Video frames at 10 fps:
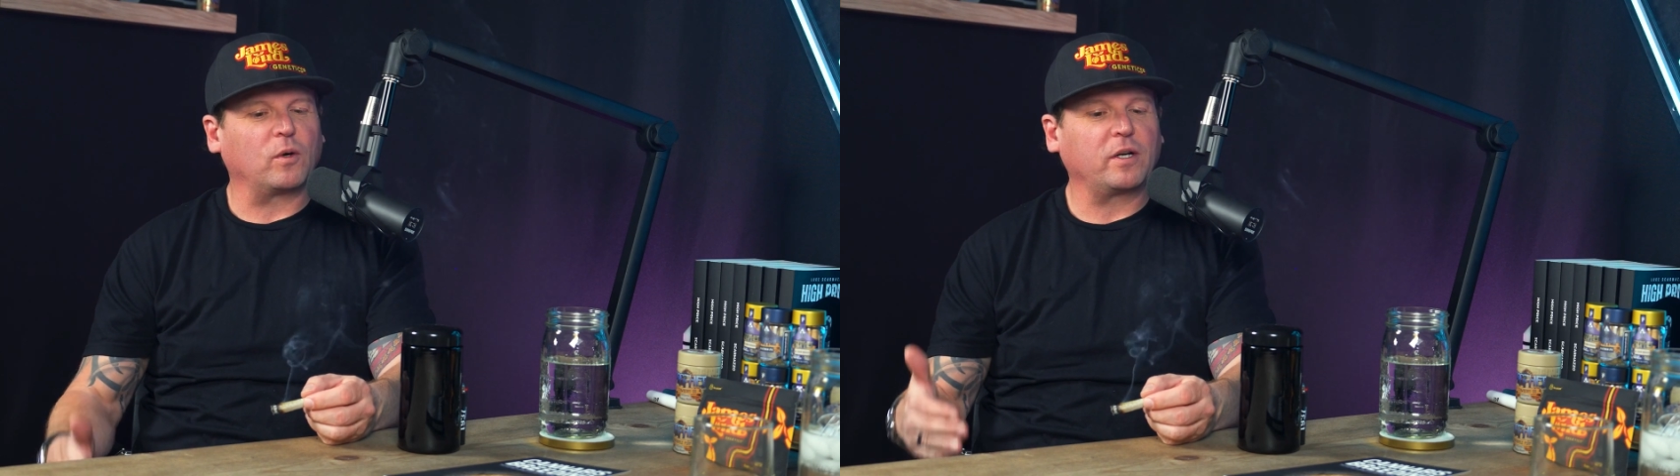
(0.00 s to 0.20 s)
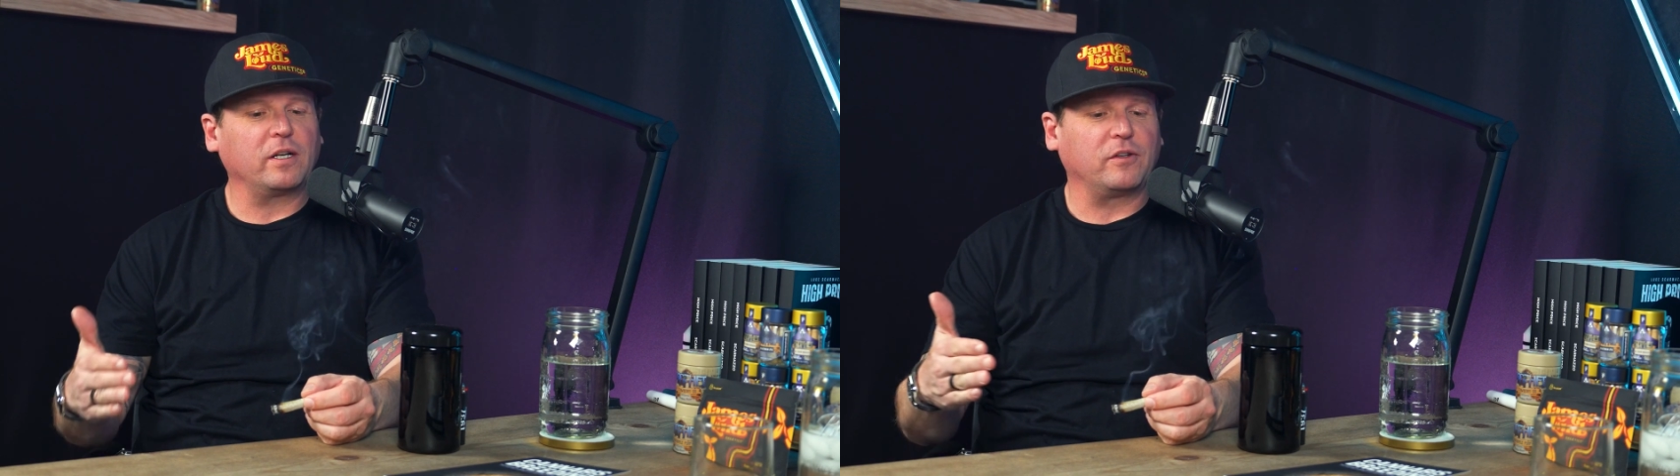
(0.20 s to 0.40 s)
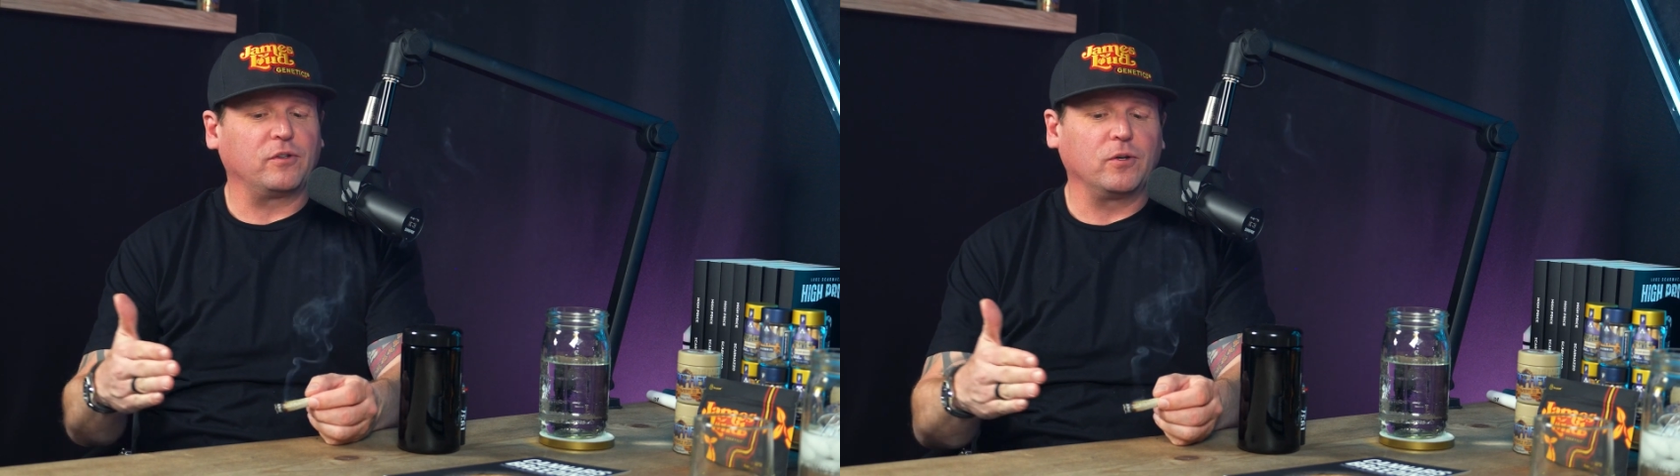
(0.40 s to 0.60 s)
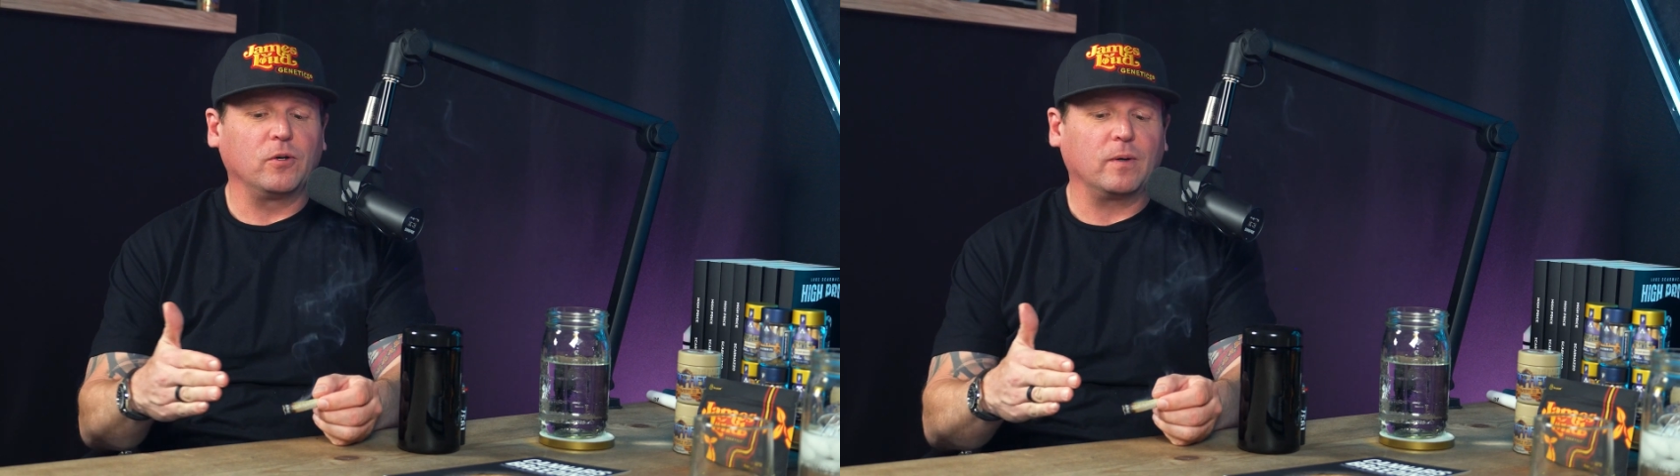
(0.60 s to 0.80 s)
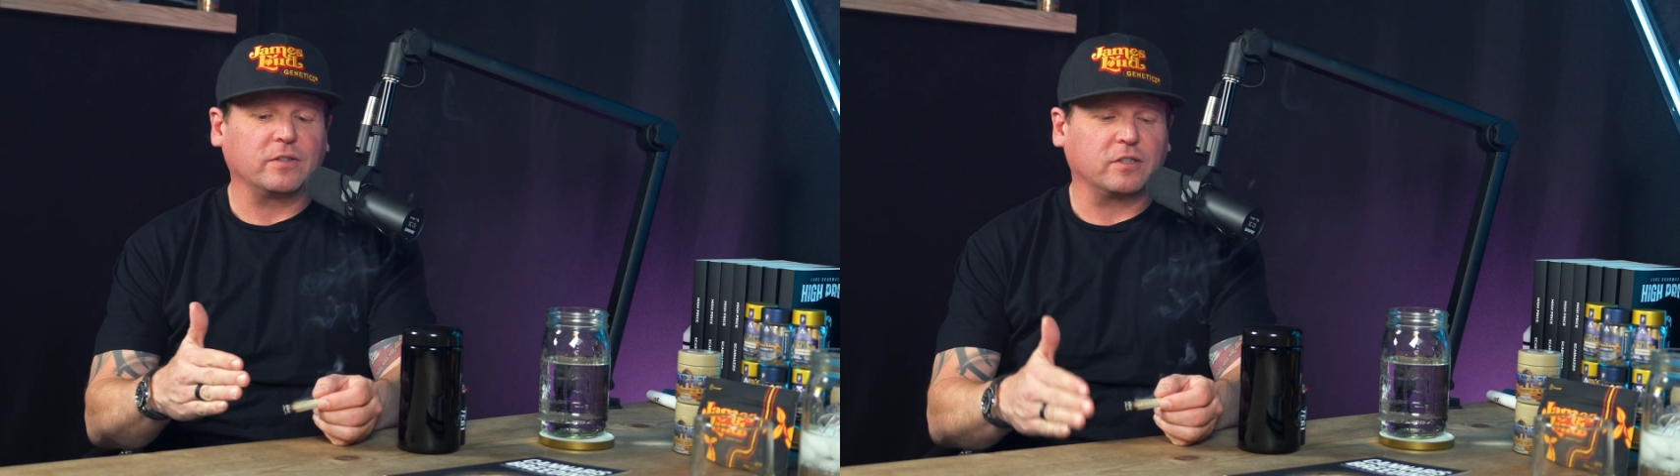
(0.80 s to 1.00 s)
We're going to
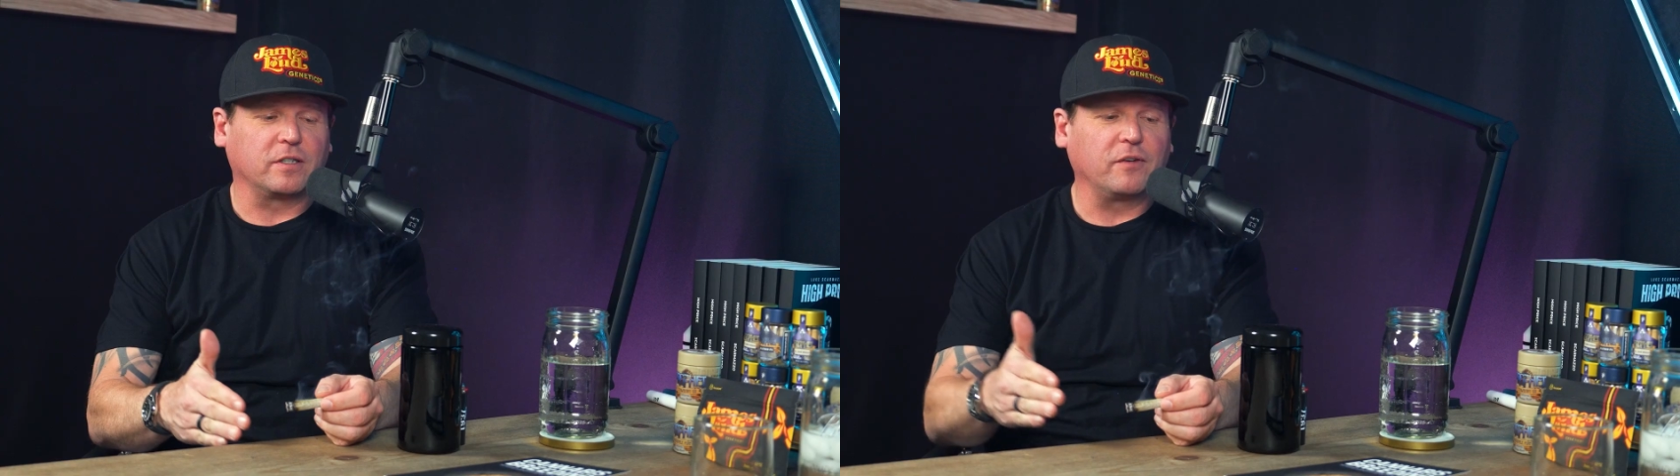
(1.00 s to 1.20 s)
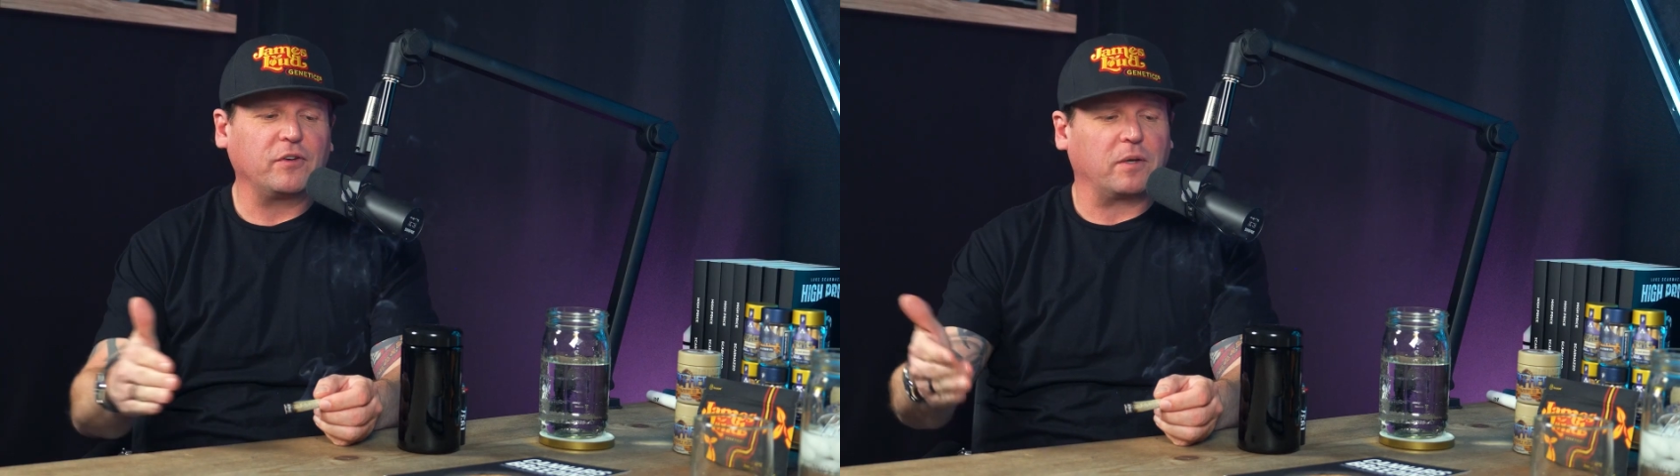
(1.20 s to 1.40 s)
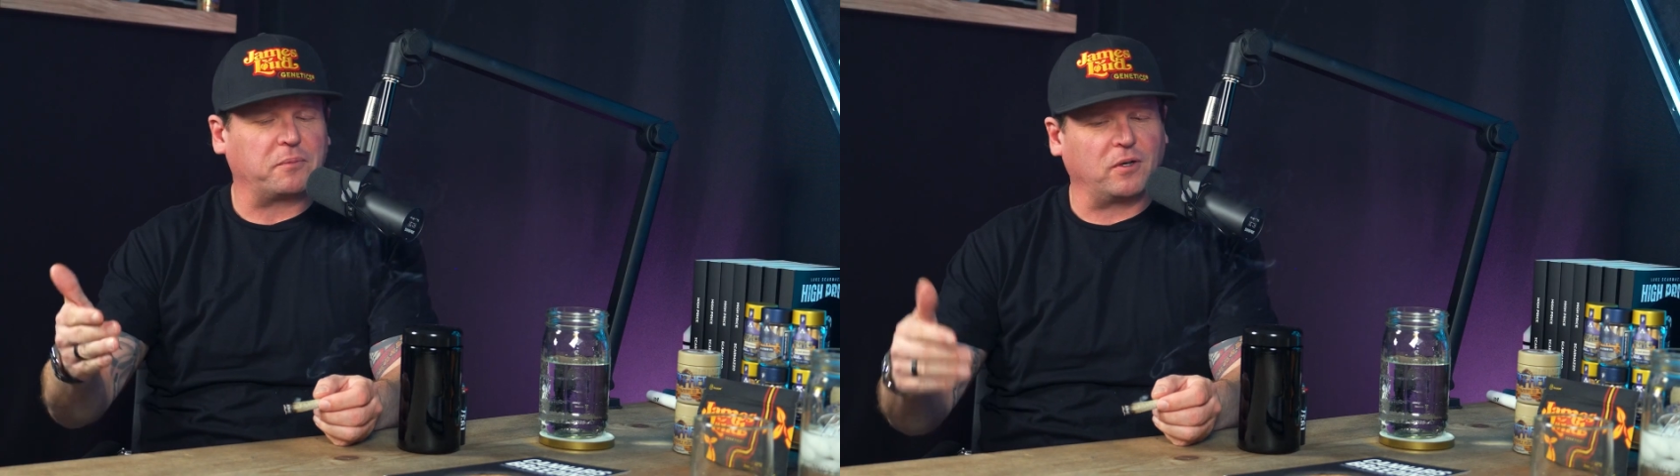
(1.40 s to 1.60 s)
do a certificate